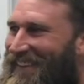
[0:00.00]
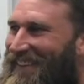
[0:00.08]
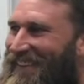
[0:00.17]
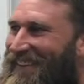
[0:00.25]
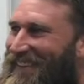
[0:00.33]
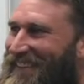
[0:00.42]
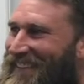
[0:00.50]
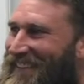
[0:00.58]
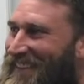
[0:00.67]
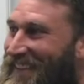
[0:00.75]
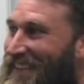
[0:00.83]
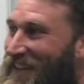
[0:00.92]

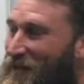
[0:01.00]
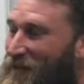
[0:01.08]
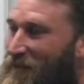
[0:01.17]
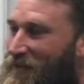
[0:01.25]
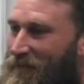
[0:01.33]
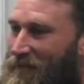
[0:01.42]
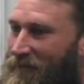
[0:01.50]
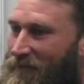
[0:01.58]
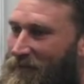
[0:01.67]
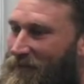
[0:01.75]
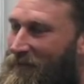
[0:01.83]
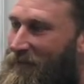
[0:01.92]

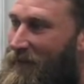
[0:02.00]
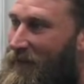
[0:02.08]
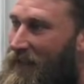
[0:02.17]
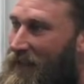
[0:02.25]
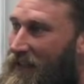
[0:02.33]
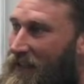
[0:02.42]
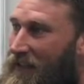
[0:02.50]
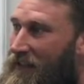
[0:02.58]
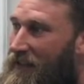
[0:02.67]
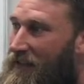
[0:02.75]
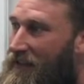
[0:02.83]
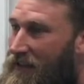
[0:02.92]

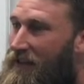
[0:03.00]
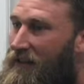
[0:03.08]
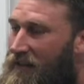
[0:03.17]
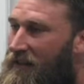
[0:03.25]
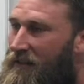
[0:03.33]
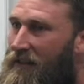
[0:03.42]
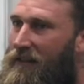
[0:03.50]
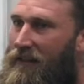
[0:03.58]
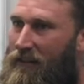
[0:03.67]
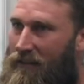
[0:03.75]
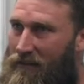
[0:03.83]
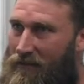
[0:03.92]

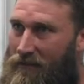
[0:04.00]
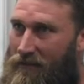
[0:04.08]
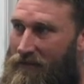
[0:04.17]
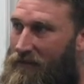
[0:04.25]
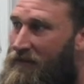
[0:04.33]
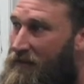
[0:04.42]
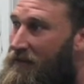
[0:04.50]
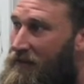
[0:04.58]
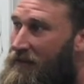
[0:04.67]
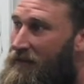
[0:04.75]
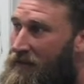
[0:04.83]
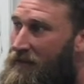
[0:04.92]

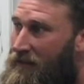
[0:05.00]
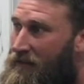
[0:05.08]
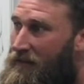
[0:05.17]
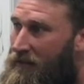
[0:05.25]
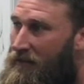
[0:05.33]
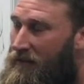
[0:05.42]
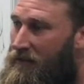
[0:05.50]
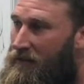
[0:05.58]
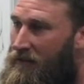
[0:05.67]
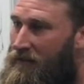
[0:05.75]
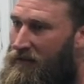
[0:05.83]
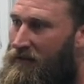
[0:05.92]

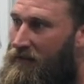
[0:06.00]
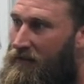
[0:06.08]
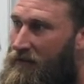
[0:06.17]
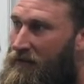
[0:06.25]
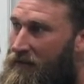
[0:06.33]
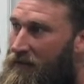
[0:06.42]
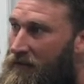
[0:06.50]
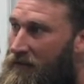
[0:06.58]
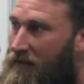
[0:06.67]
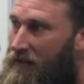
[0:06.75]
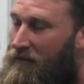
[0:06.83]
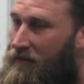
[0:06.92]

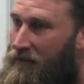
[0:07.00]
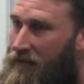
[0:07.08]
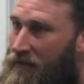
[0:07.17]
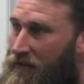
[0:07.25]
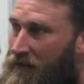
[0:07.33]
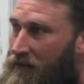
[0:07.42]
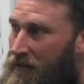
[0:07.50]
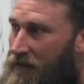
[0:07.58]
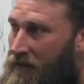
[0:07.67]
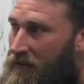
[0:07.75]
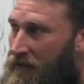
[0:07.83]
(silent)